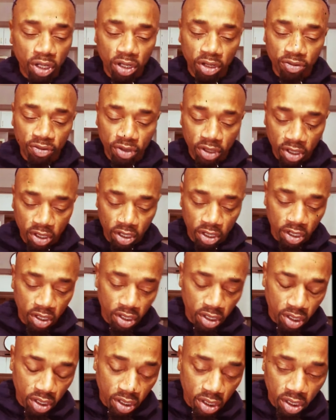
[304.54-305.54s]
of
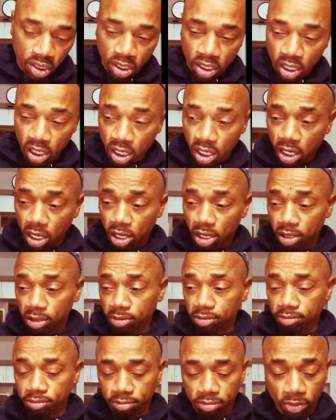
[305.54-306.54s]
um,
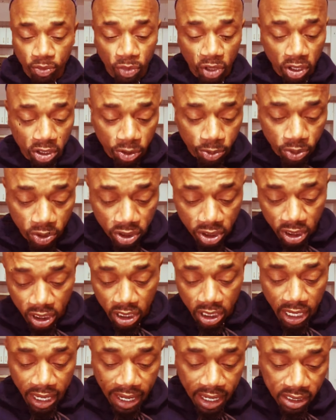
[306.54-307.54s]
about to put the
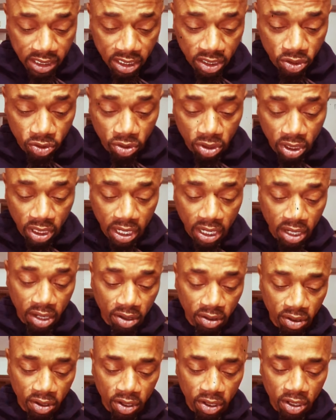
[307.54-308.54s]
glasses on now
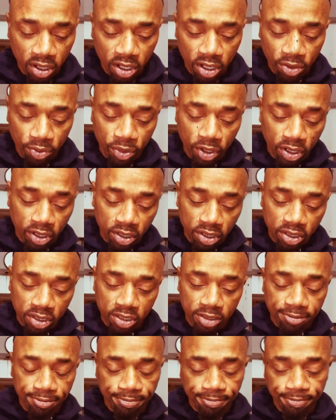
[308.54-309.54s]
because